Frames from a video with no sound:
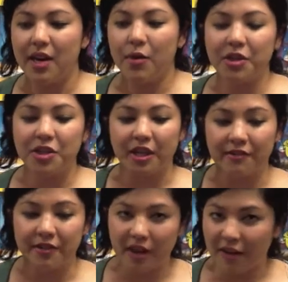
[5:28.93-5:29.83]
which
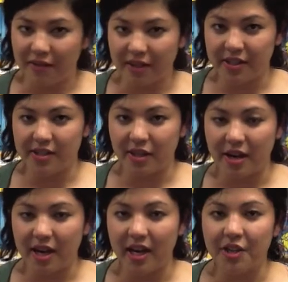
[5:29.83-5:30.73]
Jennifer Laughran
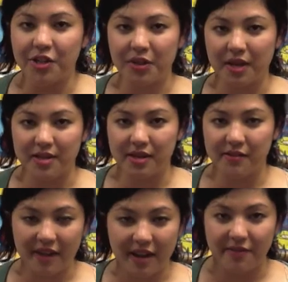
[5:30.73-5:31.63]
started in
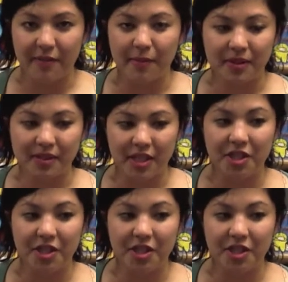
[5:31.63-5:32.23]
2005 for Books Inc.